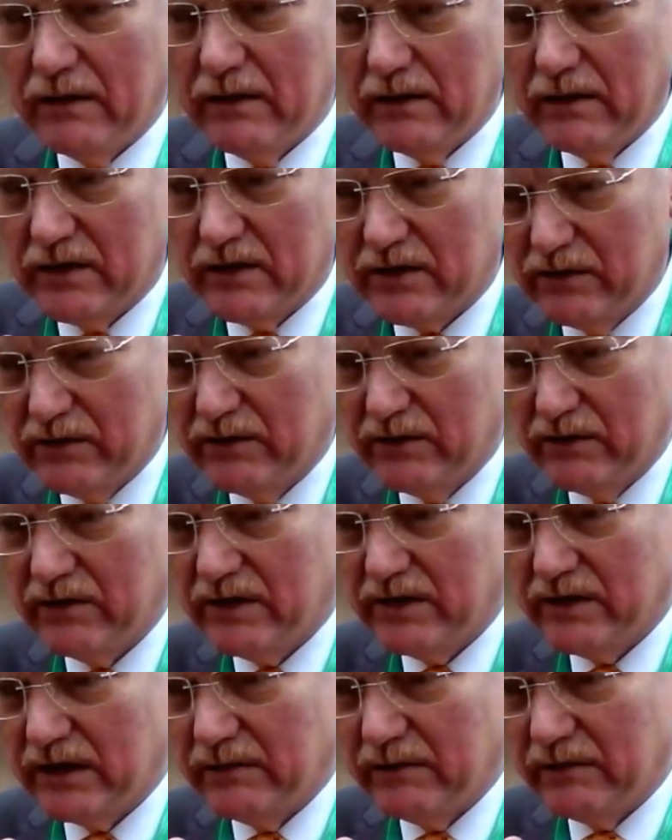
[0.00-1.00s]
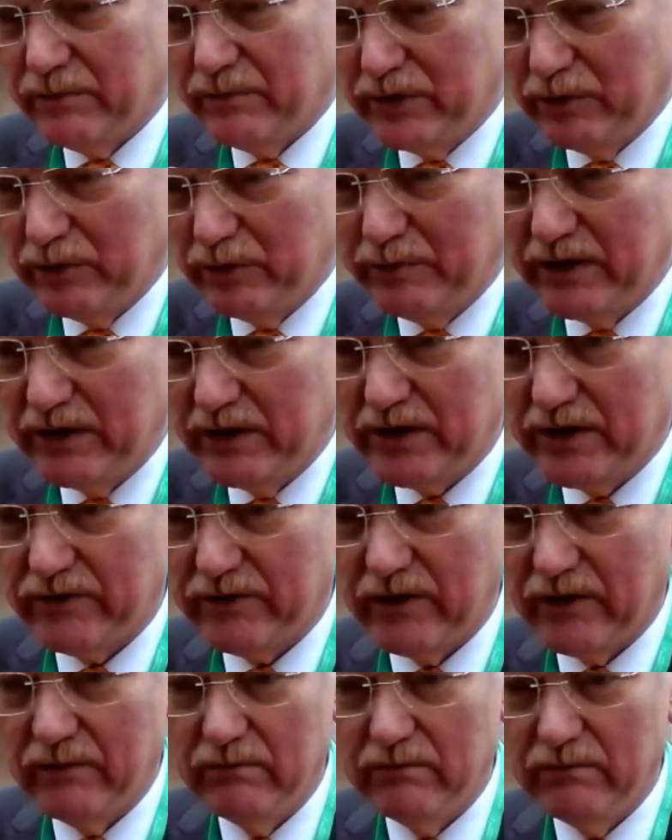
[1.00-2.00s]
students and pupils
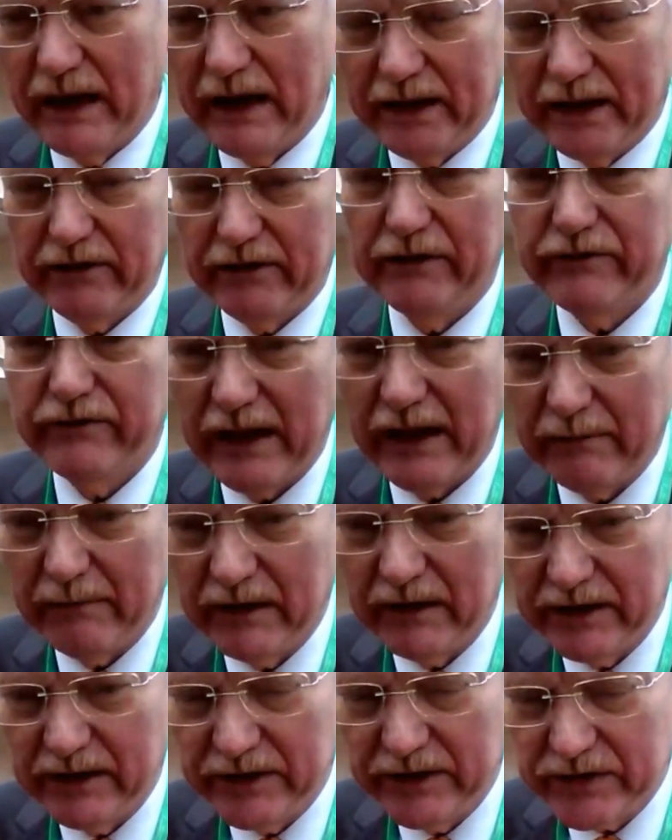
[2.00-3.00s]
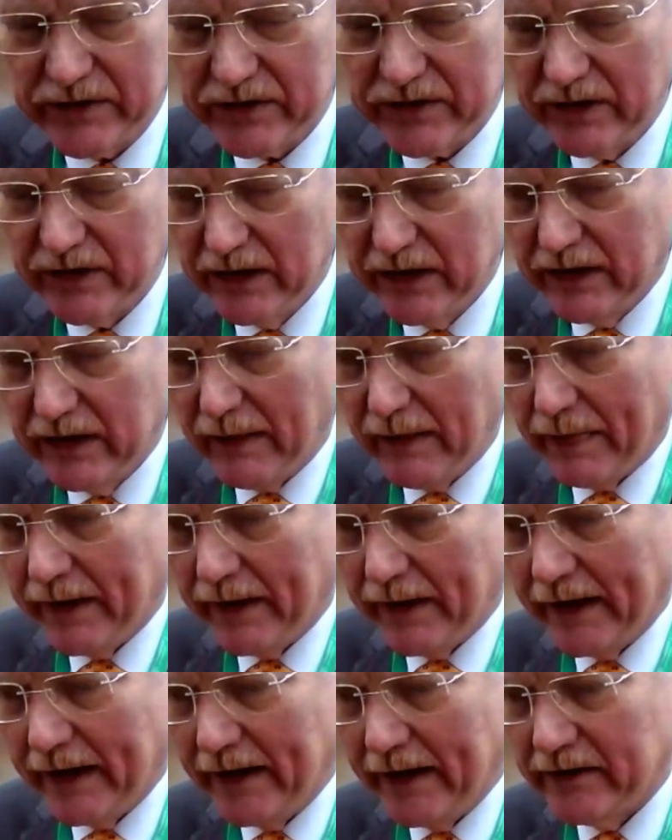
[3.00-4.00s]
from migrant families
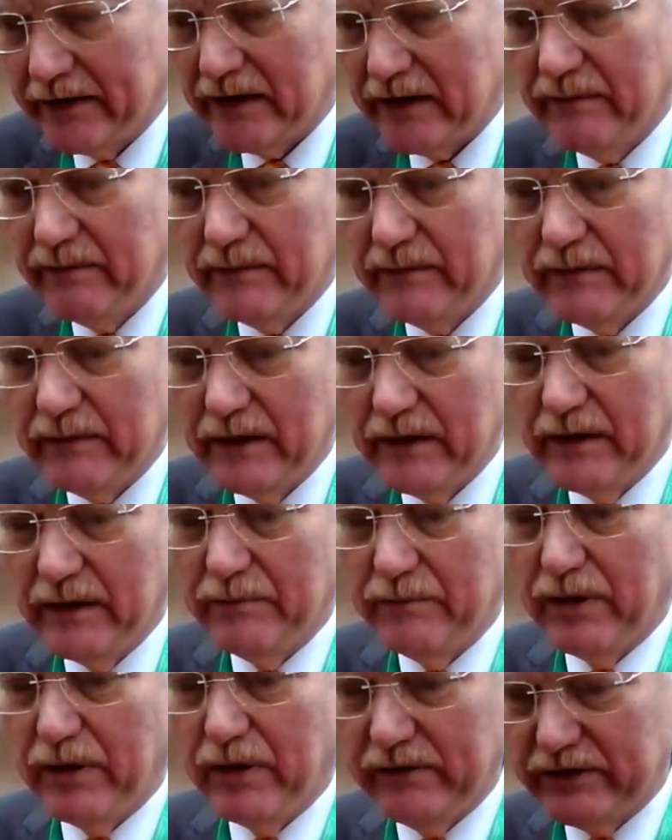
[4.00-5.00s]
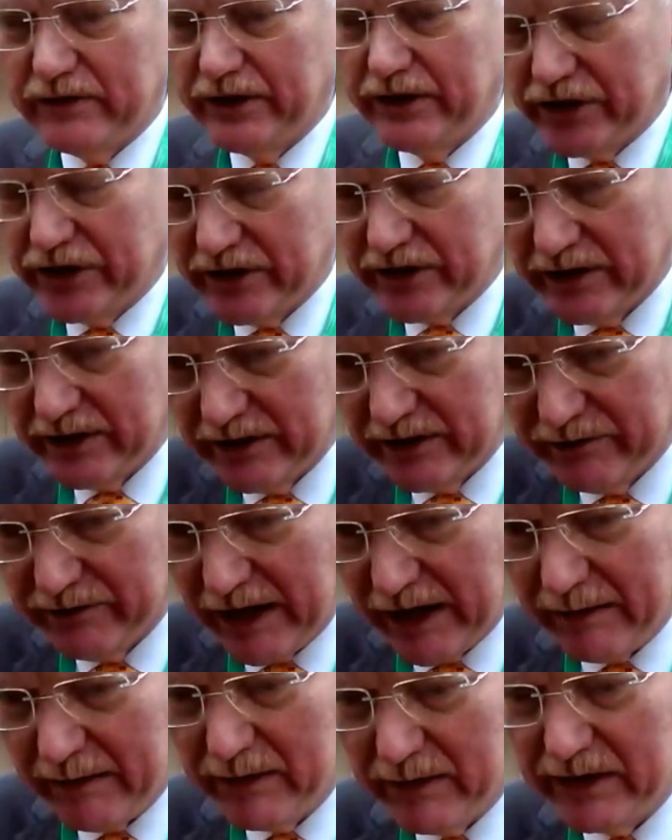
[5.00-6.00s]
and impoverished
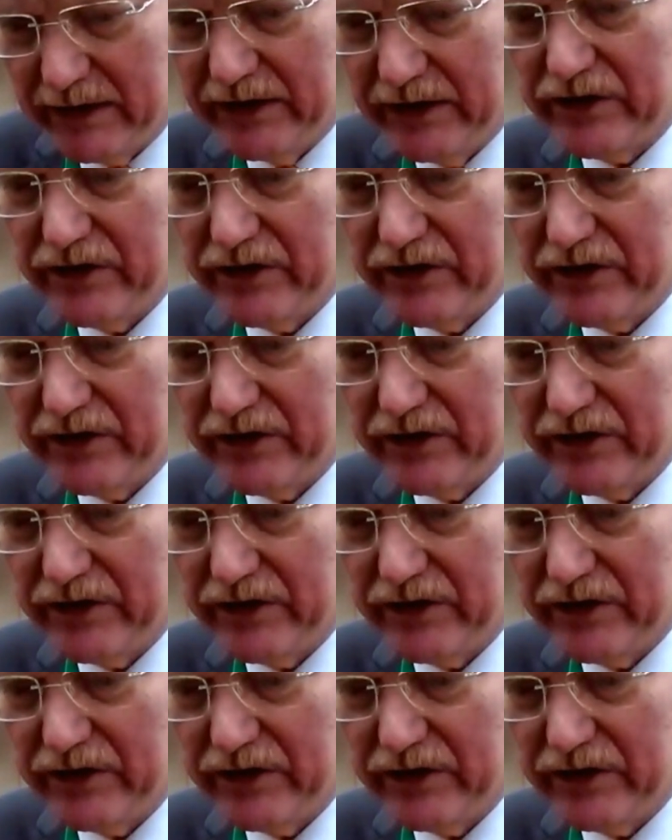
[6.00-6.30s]
families